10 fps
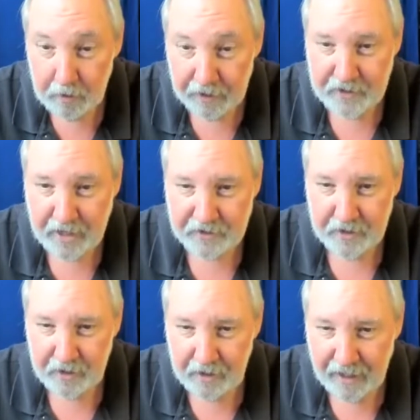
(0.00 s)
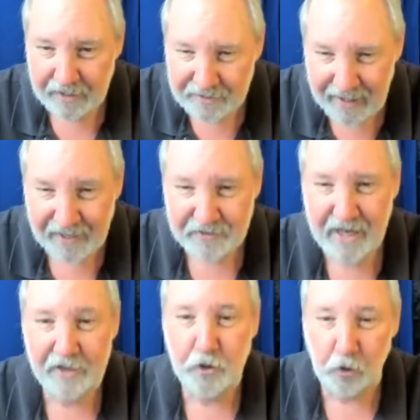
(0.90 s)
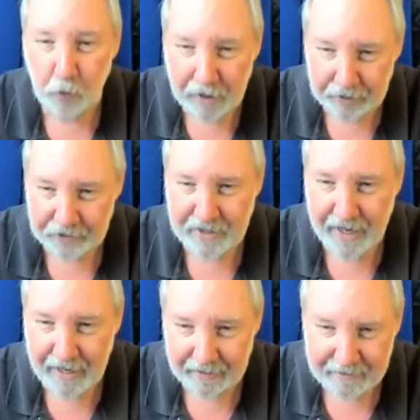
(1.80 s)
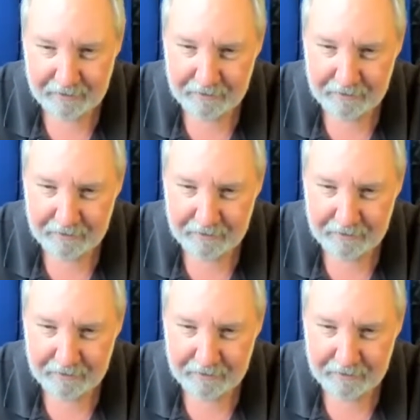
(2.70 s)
SKT, S, SK Total Wellness, got it.